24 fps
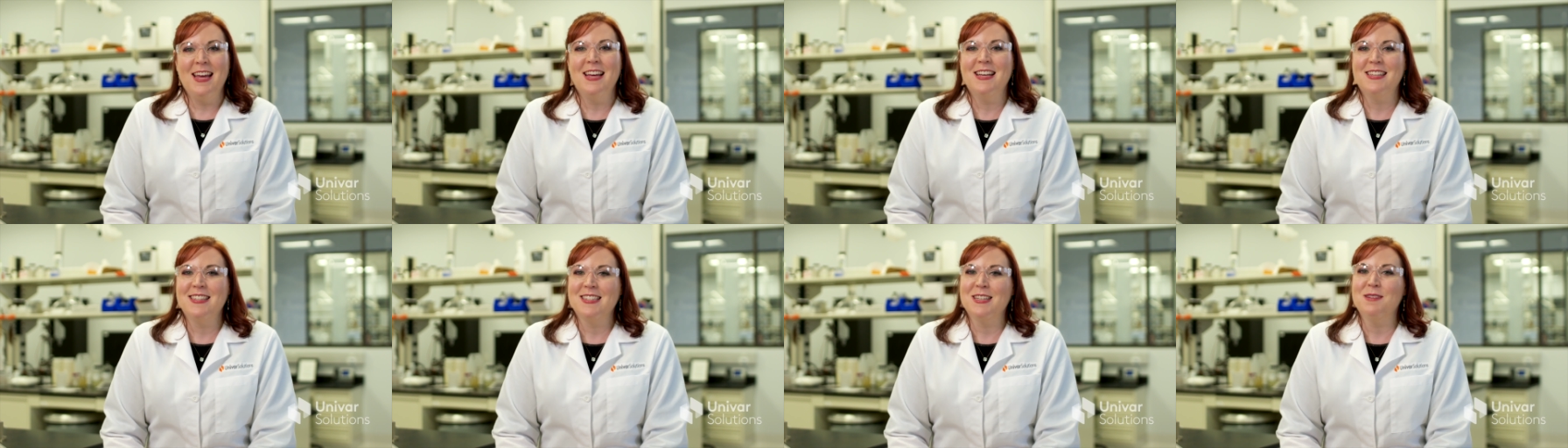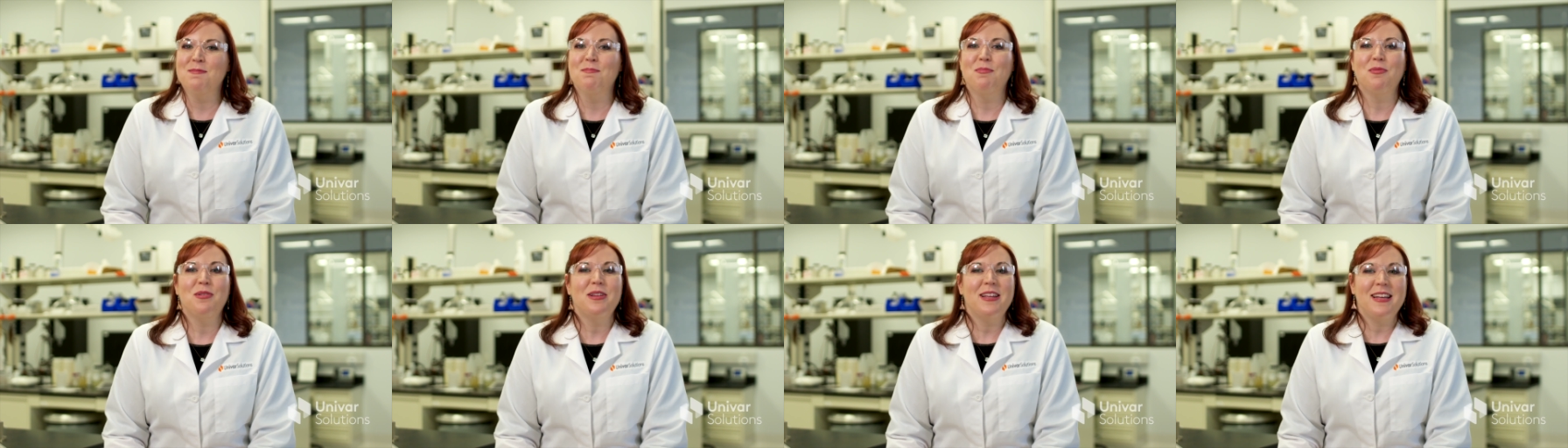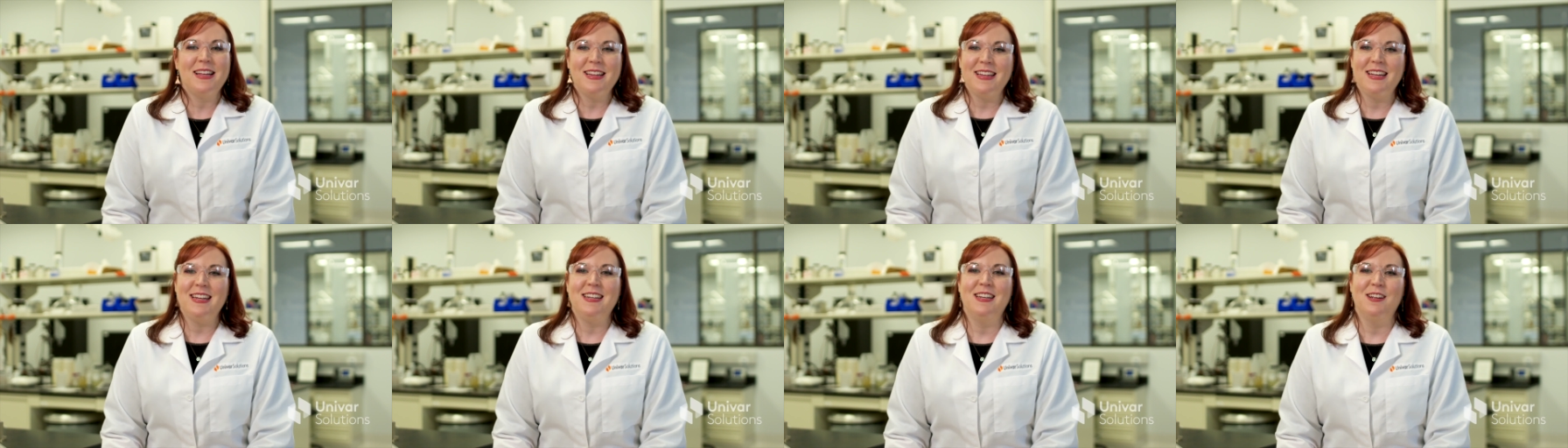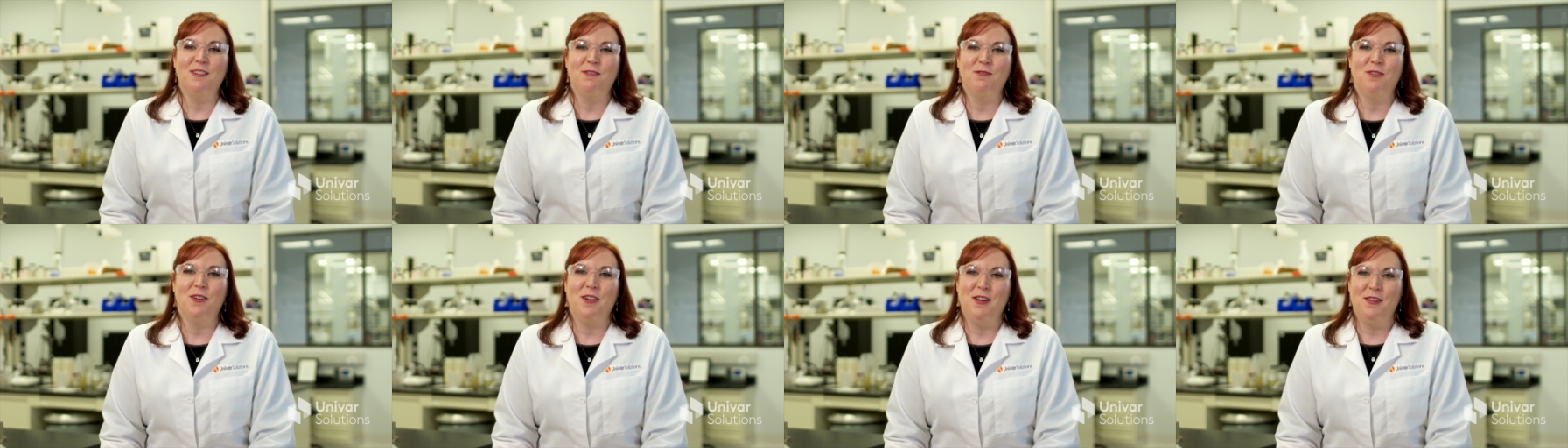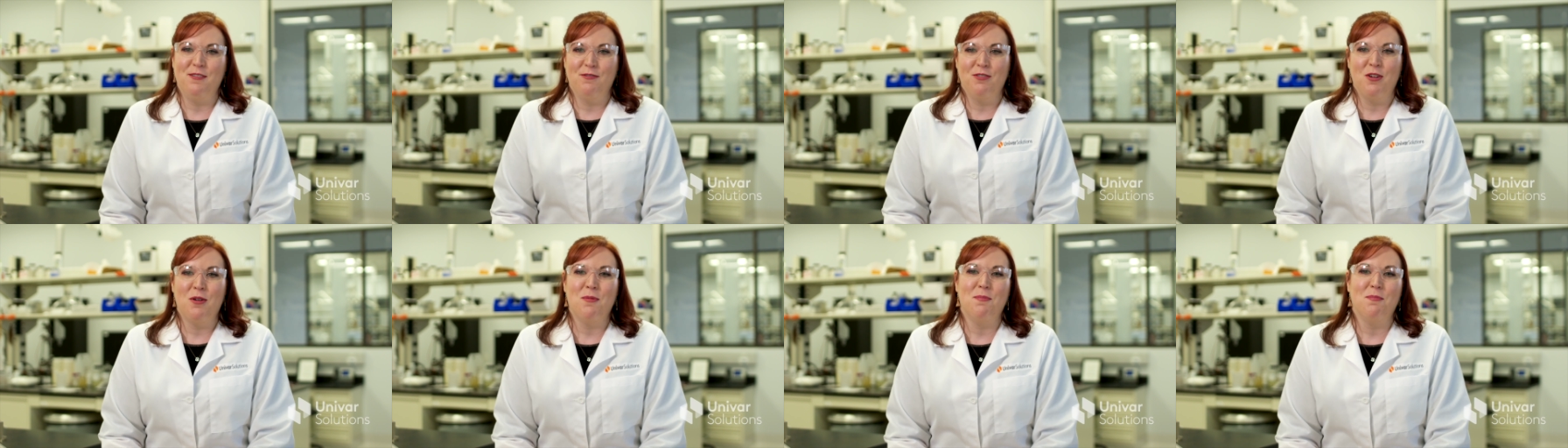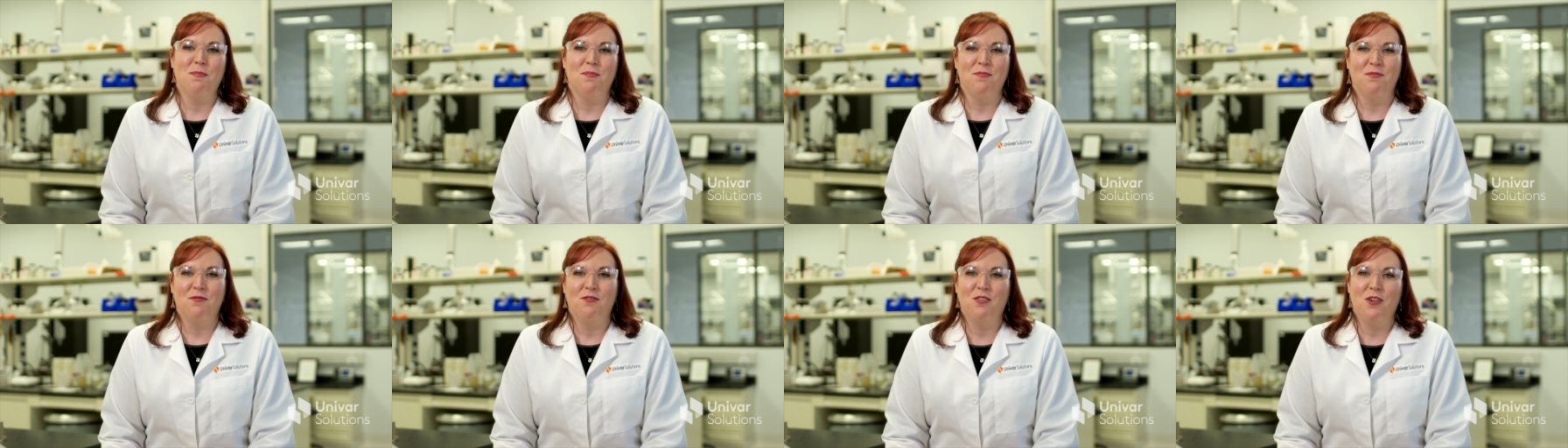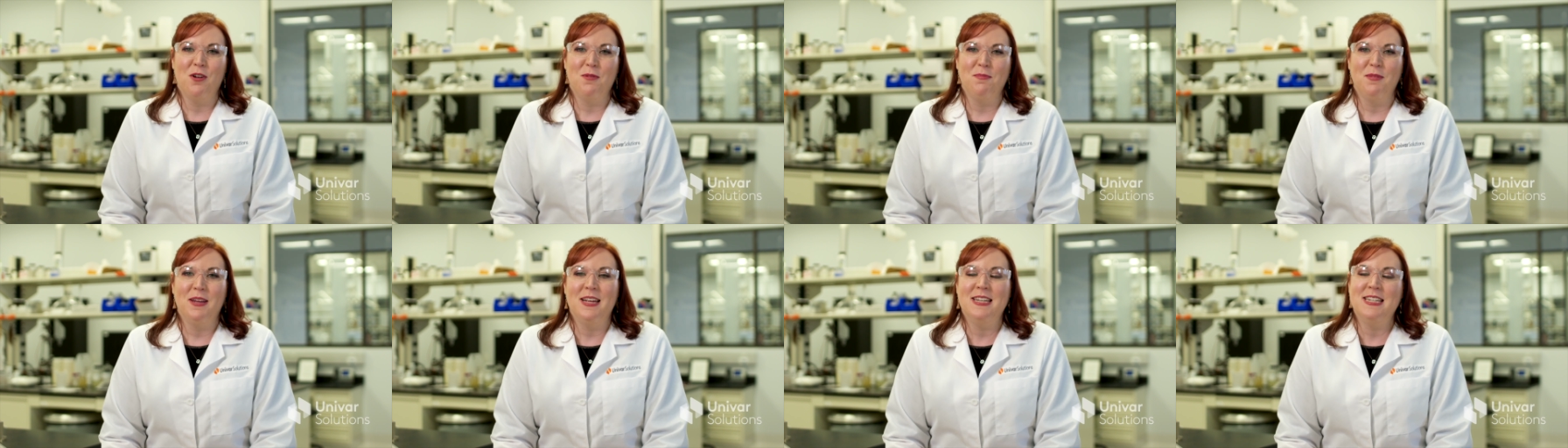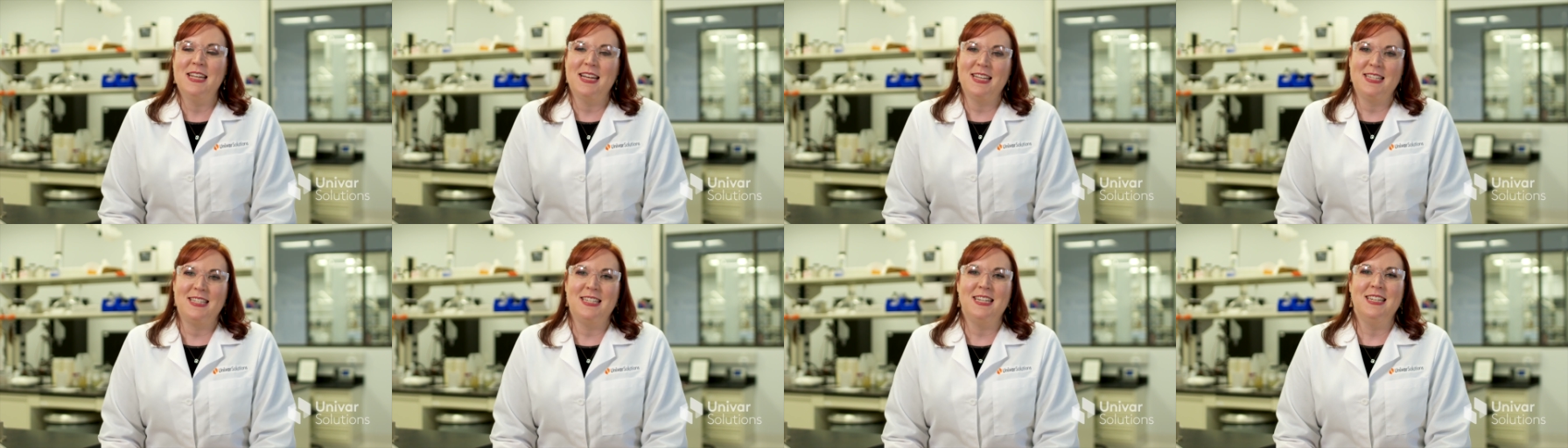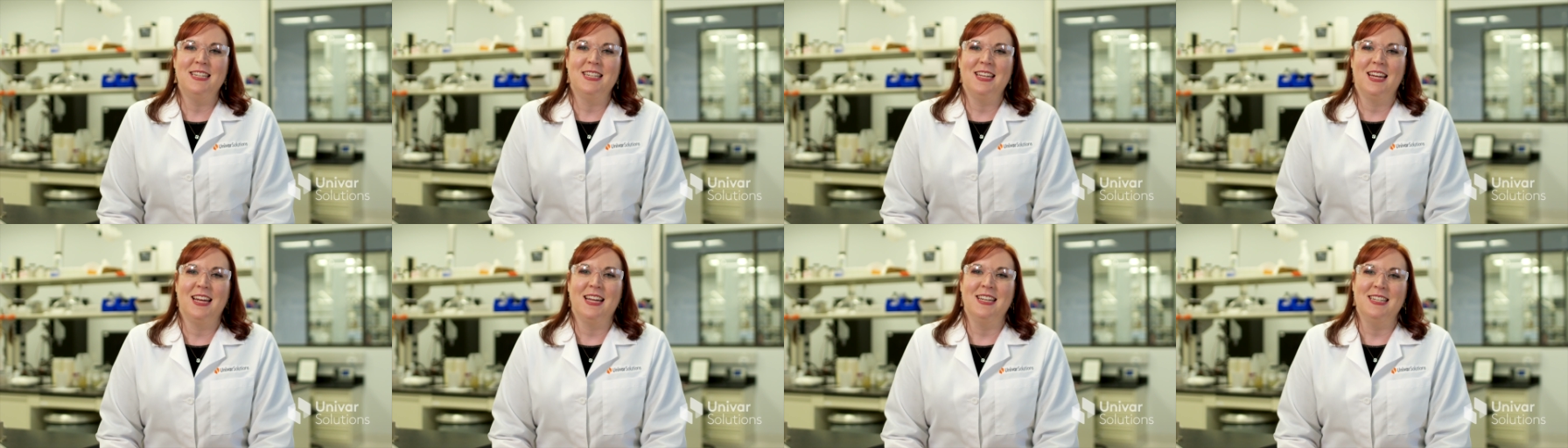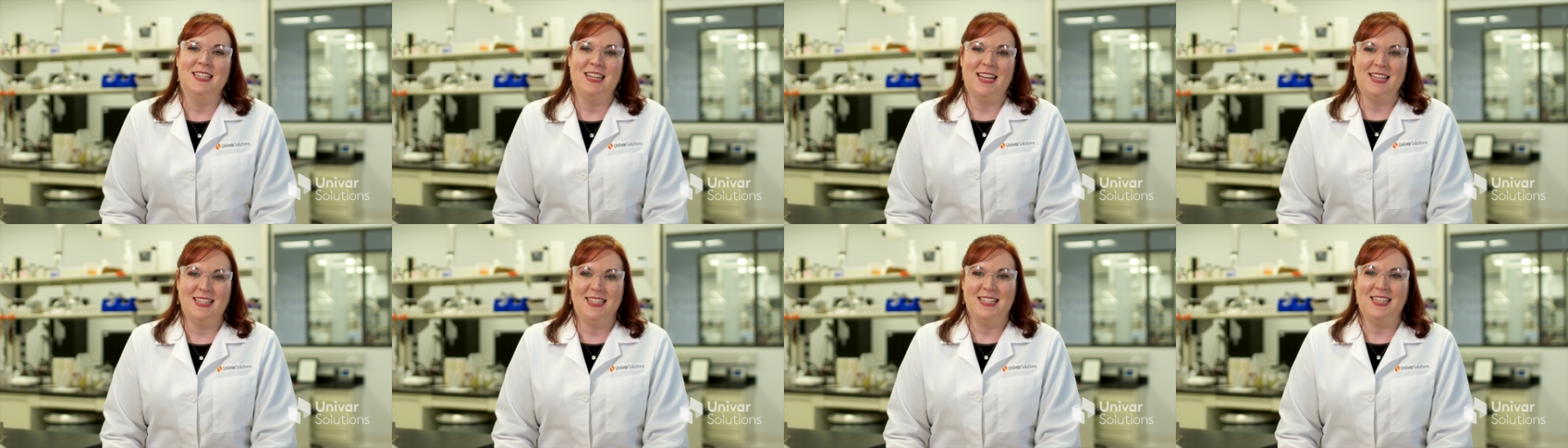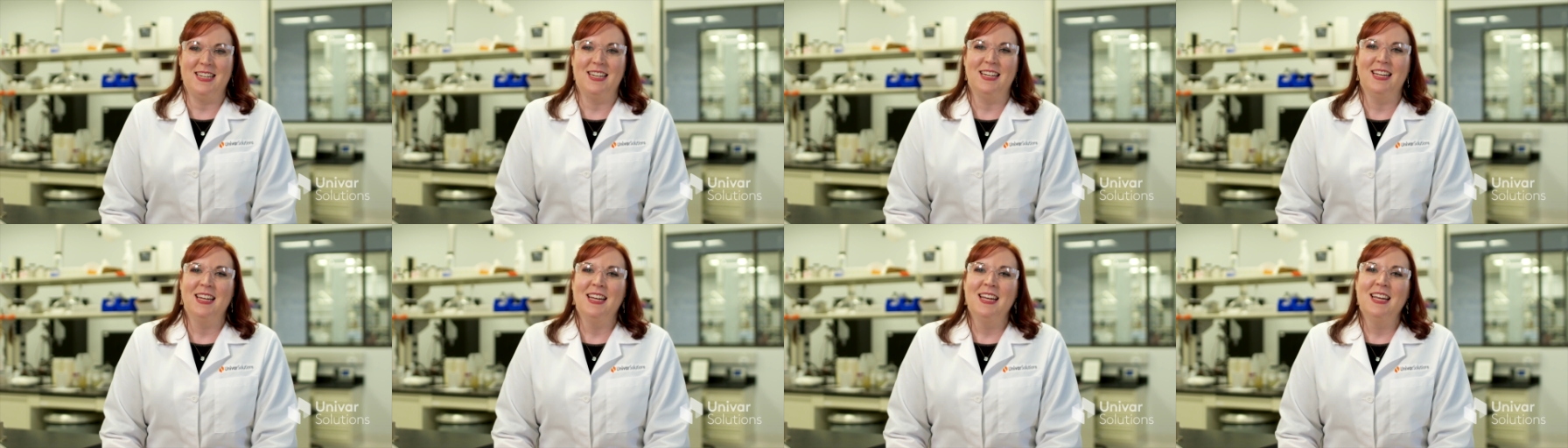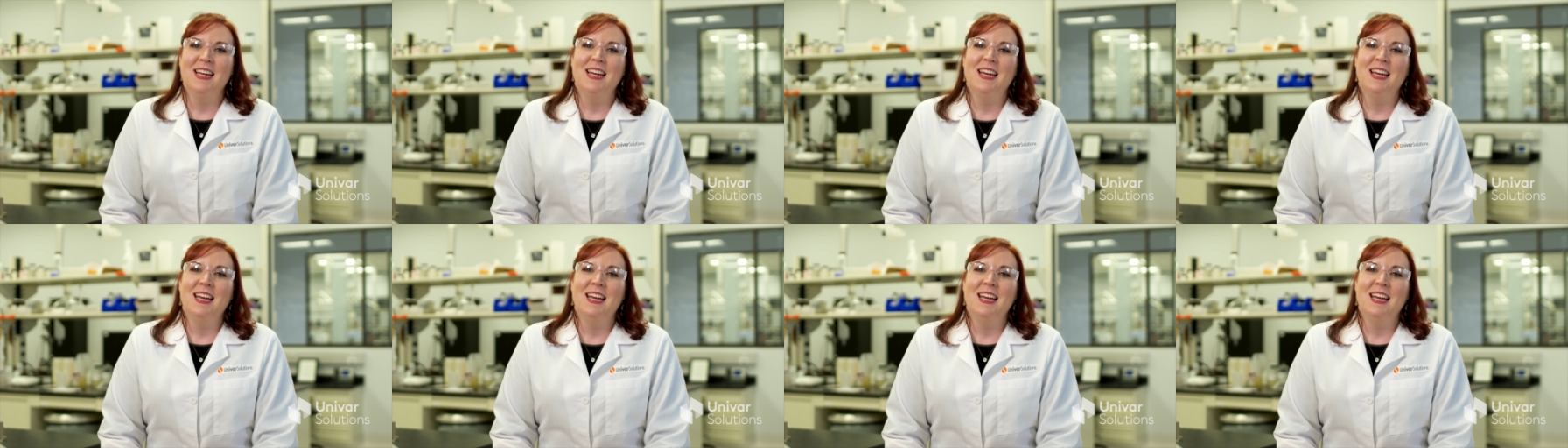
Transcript: is completely different from from contestant to contestant